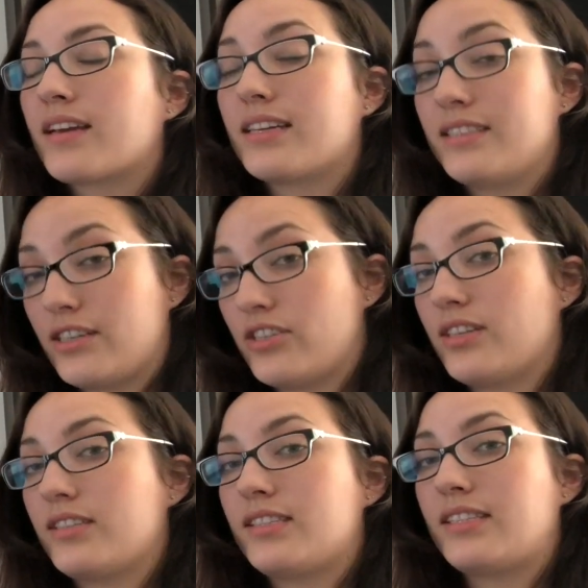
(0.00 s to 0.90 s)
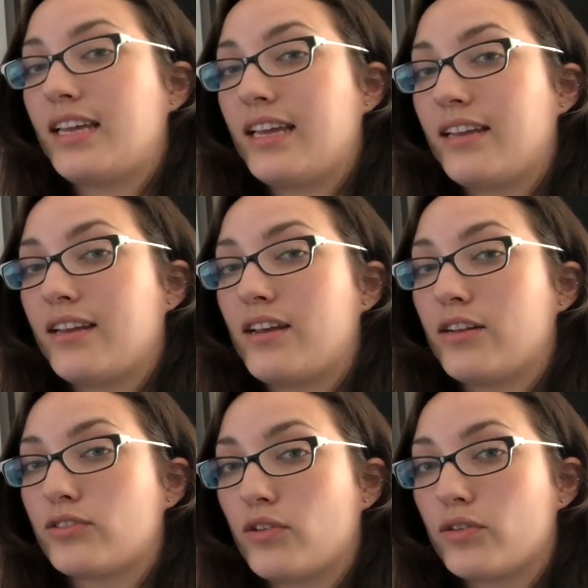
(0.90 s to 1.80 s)
conditions in
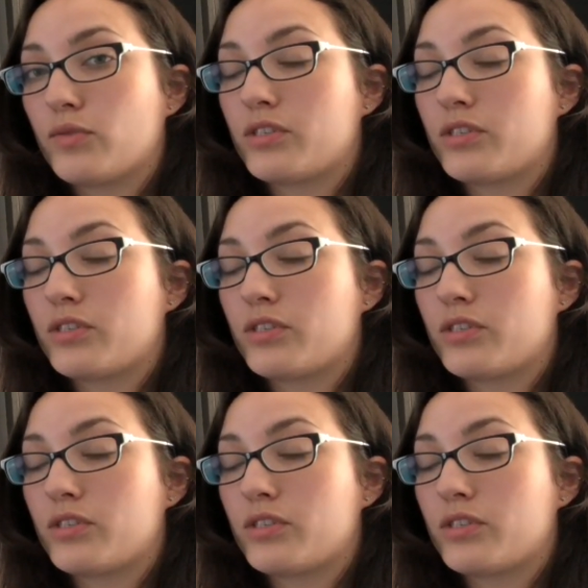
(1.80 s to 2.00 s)
adults,